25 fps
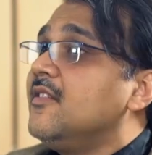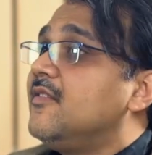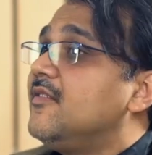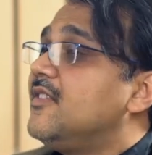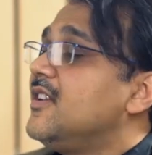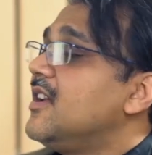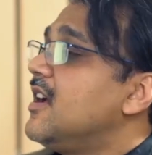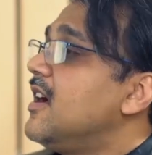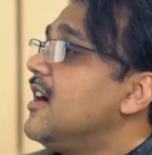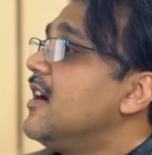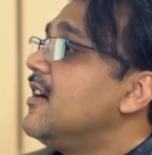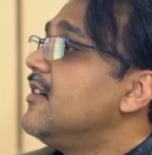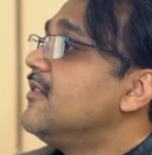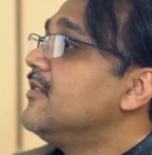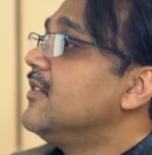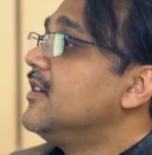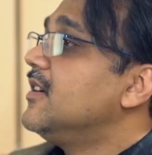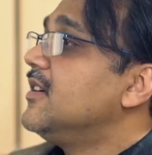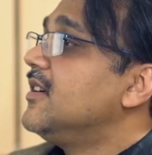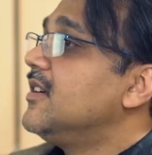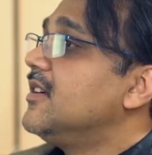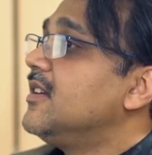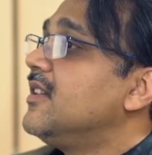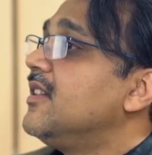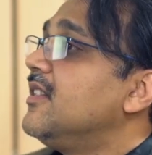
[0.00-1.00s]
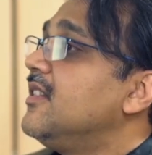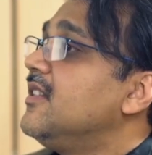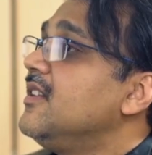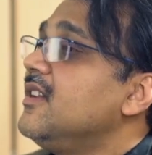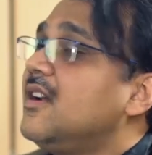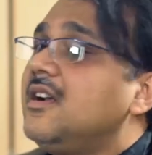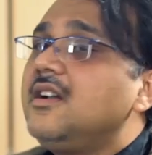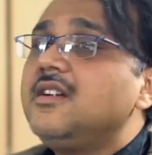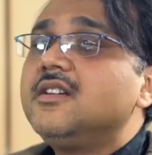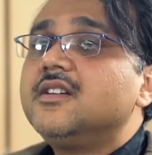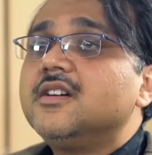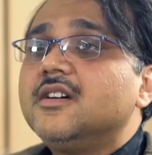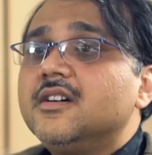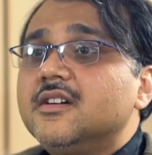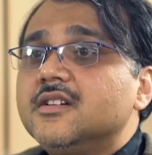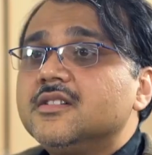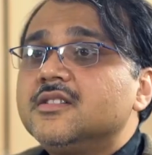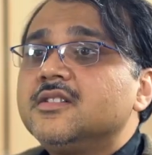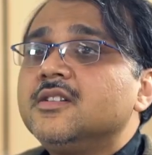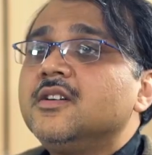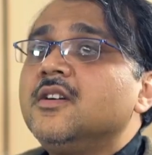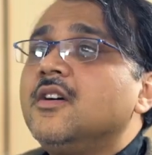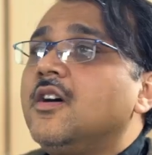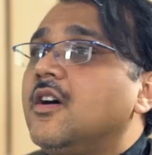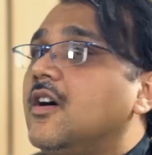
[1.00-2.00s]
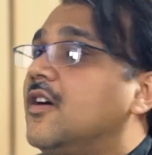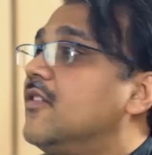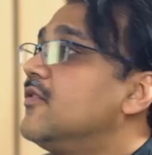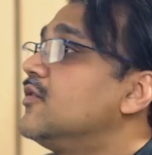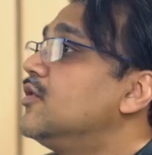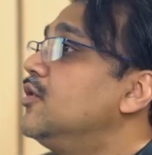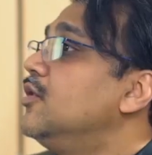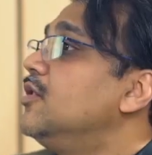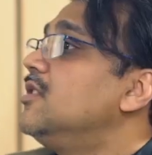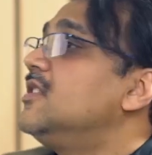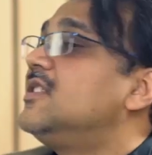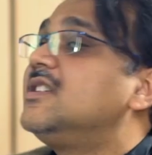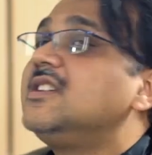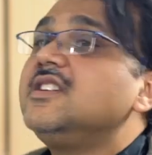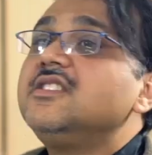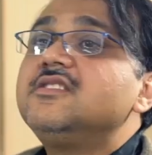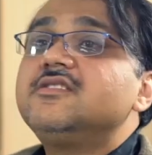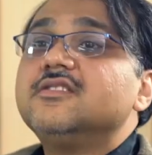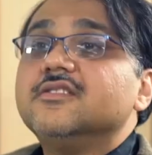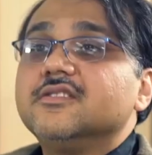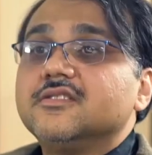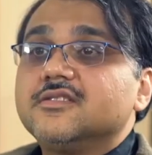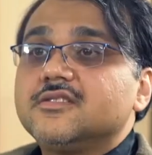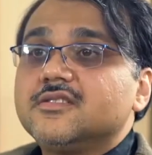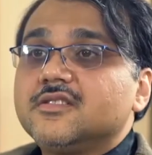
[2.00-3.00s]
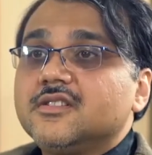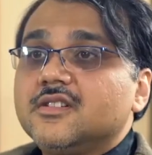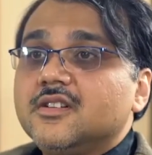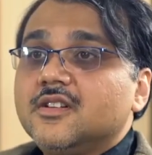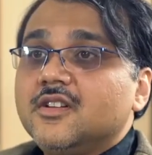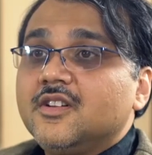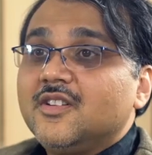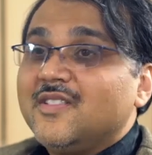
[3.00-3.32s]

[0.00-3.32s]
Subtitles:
we have a real dearth of good teachers.